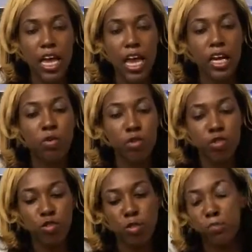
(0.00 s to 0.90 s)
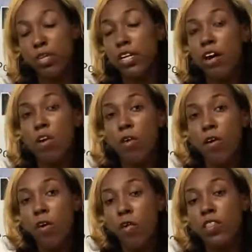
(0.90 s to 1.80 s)
And I want you to put
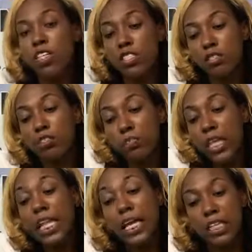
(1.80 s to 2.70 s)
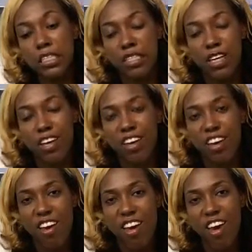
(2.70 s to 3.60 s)
on this plate
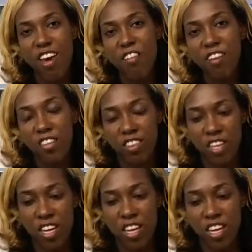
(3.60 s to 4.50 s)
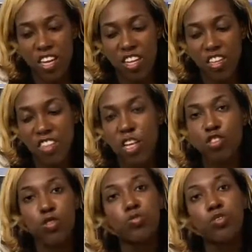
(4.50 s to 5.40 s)
everything that
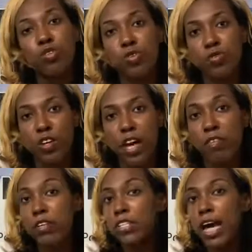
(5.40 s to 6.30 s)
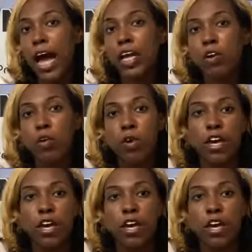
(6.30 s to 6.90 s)
you do, every title,